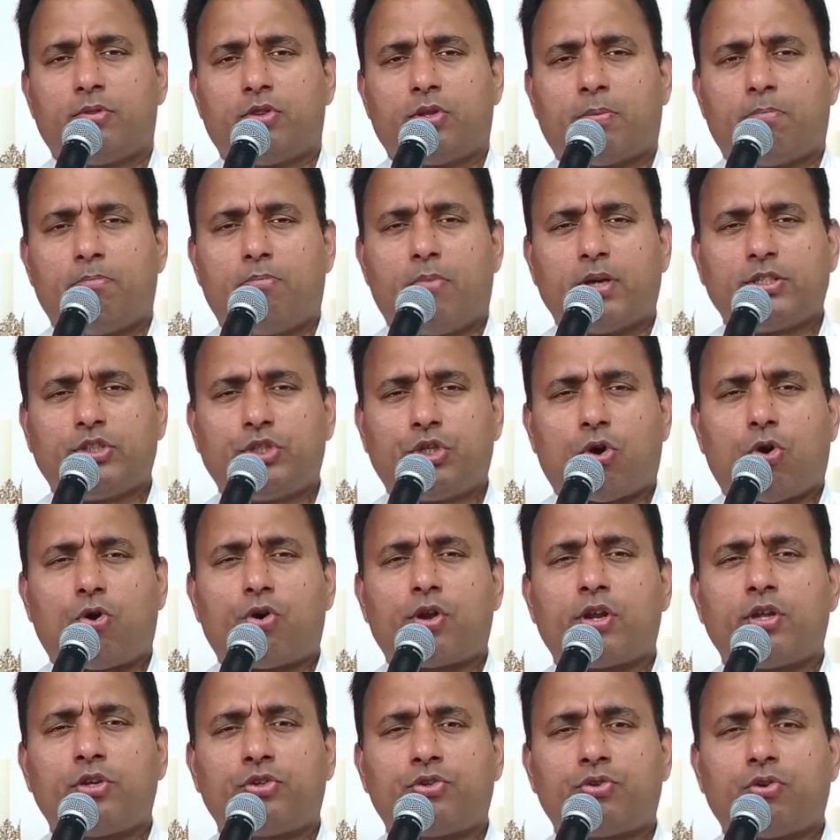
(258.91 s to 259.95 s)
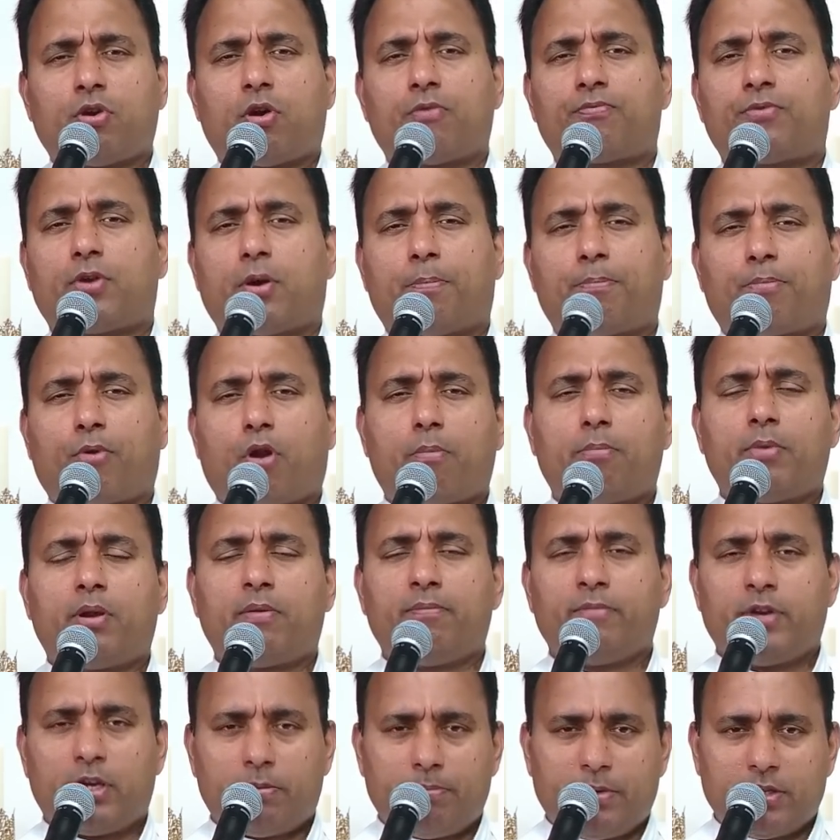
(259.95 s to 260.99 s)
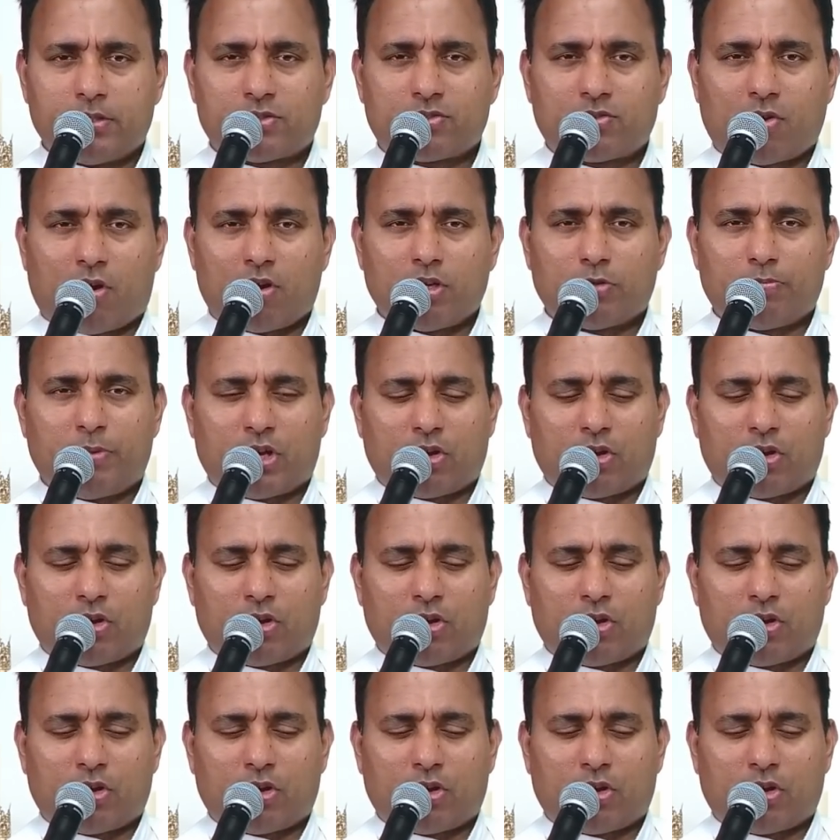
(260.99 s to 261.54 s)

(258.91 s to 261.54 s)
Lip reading: the majority of your problem will be solved,